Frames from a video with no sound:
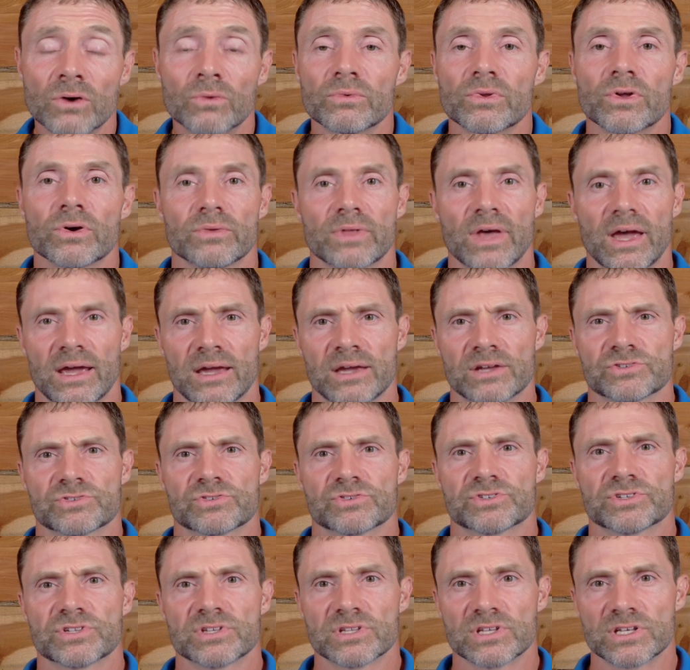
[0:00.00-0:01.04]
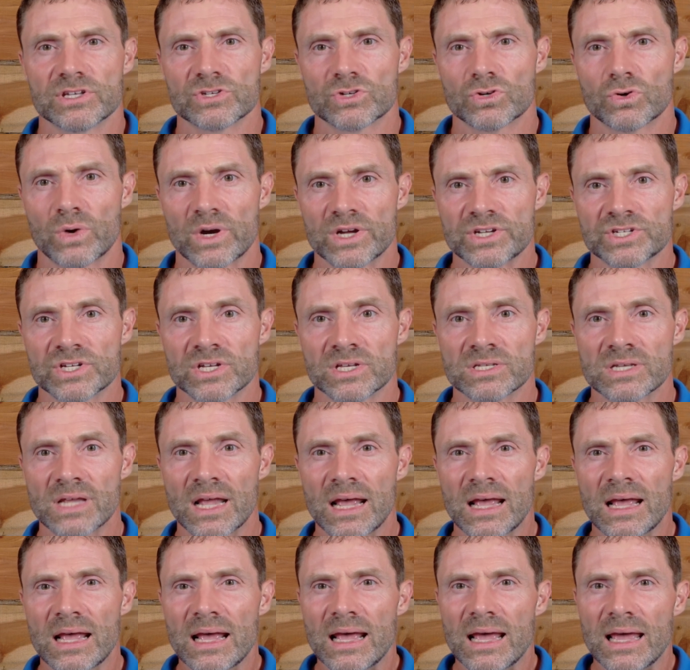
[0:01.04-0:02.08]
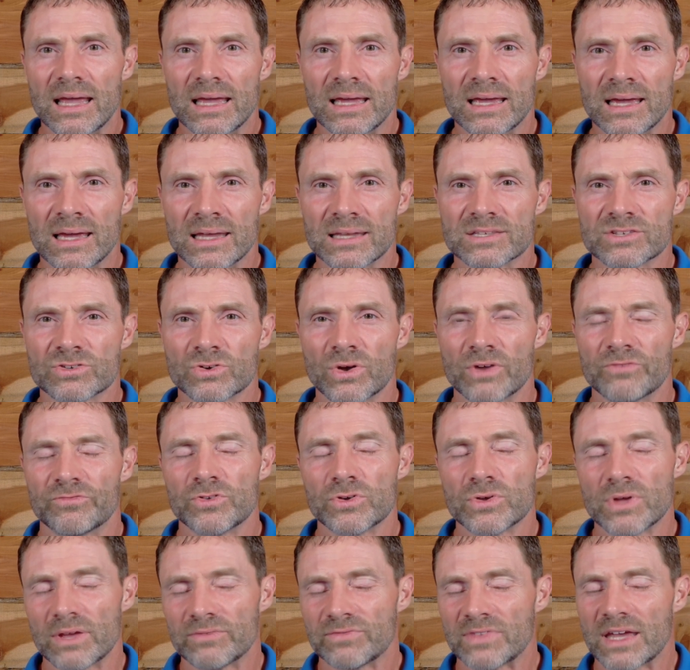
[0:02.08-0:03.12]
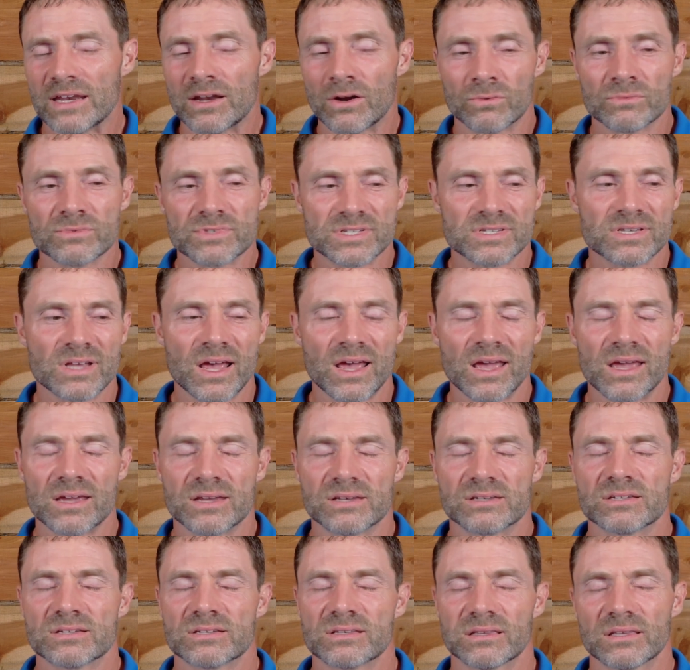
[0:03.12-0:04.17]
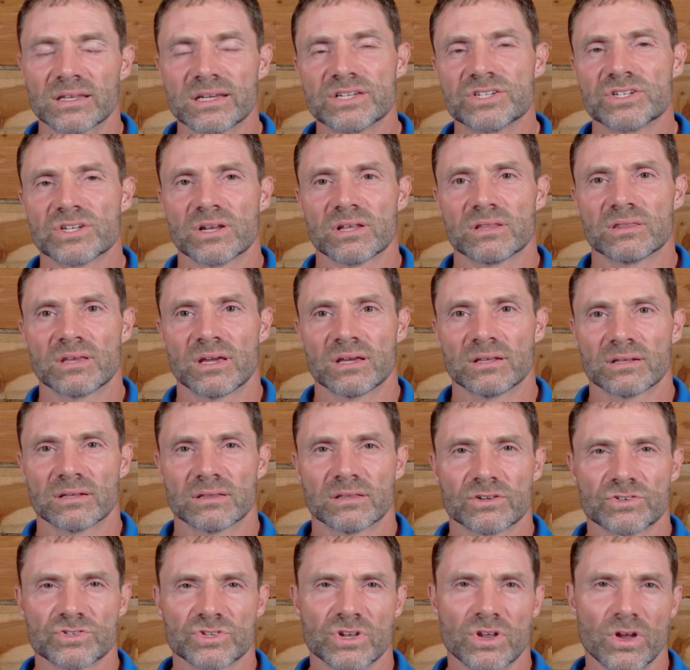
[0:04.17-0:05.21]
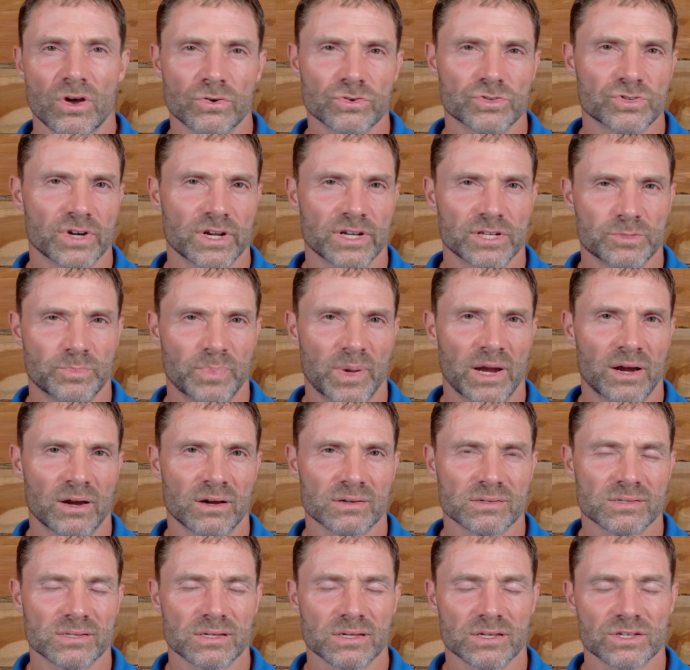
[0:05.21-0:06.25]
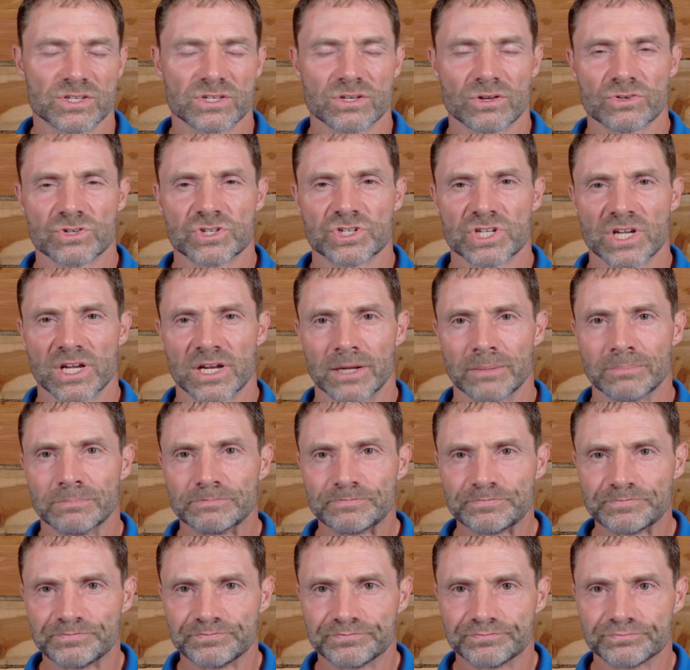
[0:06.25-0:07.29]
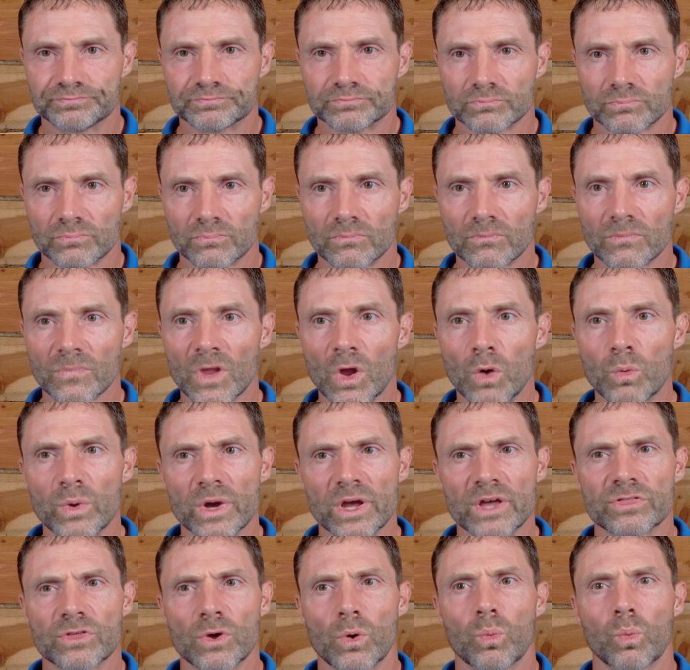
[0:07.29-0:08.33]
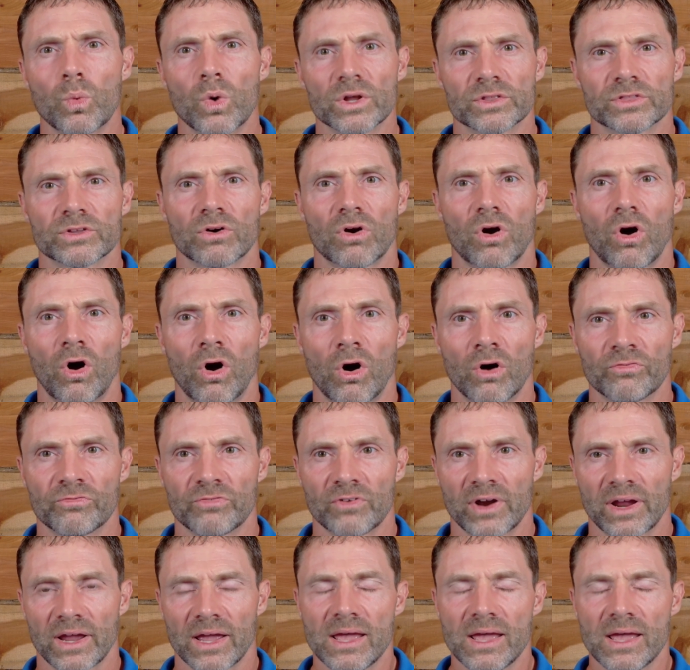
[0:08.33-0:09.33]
know the answers to these questions. And so if they don't say, it just leads you to think that there's no transparency associated with what they're offering.